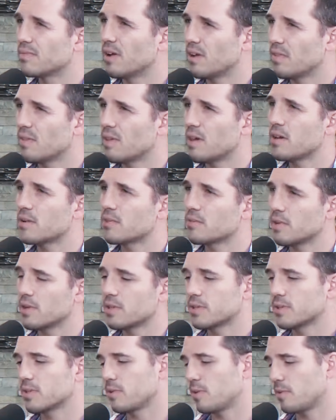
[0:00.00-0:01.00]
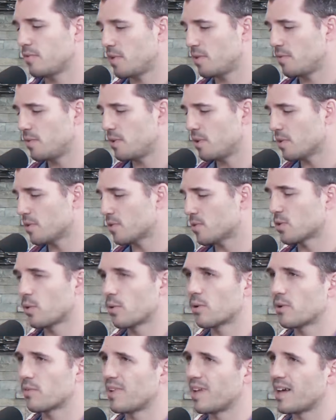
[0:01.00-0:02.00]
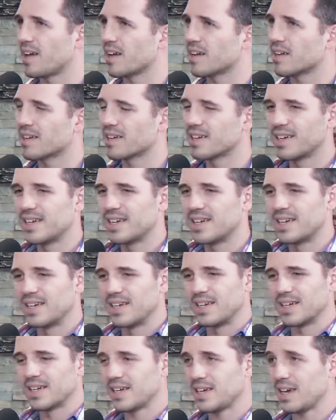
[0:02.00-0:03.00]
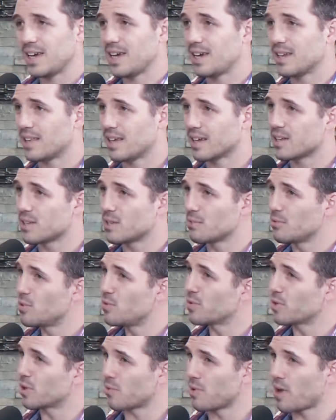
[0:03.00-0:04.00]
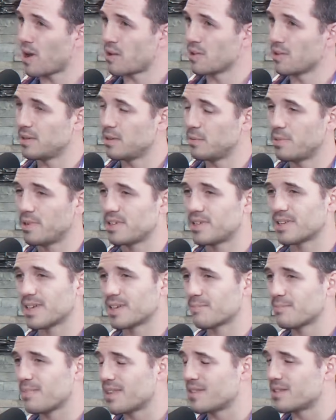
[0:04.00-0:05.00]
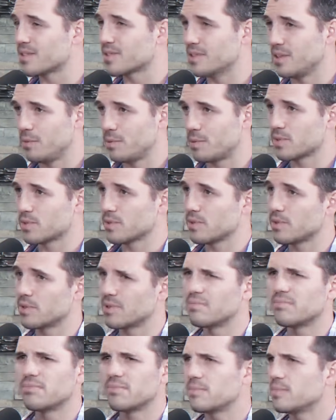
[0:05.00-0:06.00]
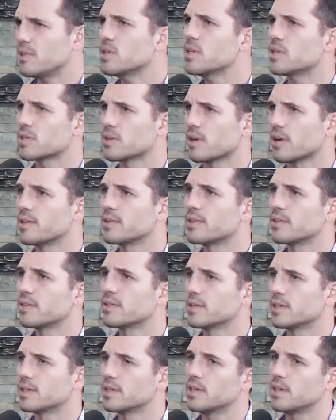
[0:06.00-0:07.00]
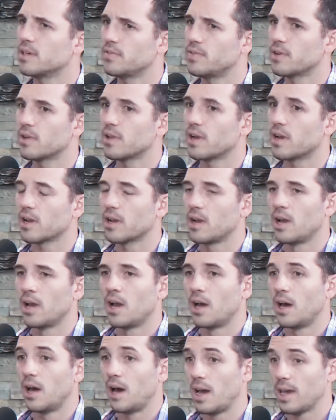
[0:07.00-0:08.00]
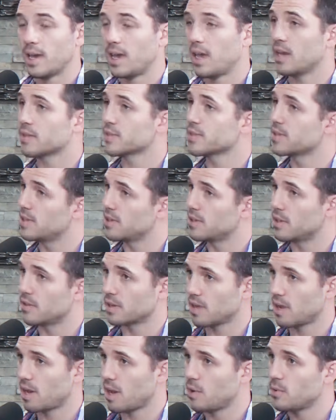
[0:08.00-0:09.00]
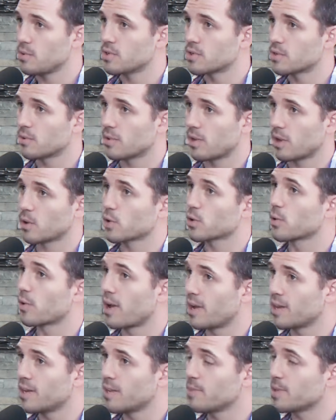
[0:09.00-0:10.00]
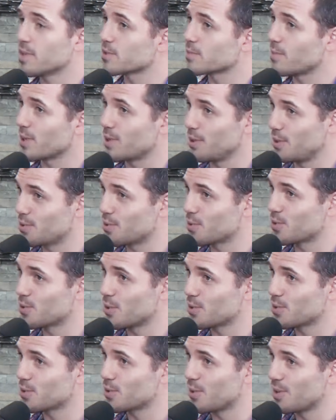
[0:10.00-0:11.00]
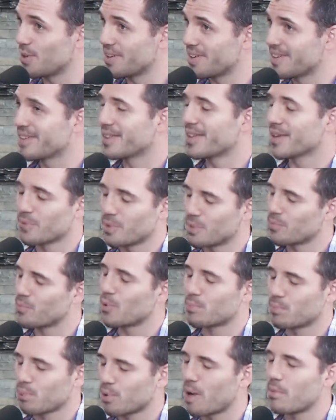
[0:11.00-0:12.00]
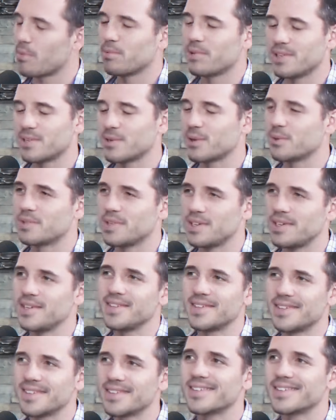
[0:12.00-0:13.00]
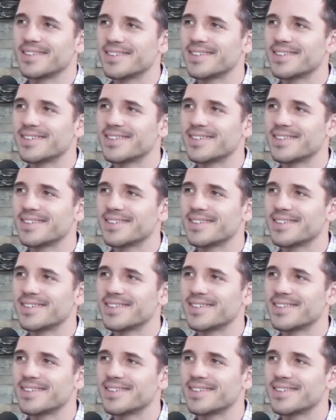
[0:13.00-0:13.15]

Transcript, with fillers: on that, right? So if you're sore of like, okay, like, and you're moving around a little bit and you're like, man, this is a little bit sore, you can train. If you're like, I can't sit on the couch without crying because my glutes are so sore, like we probably don't need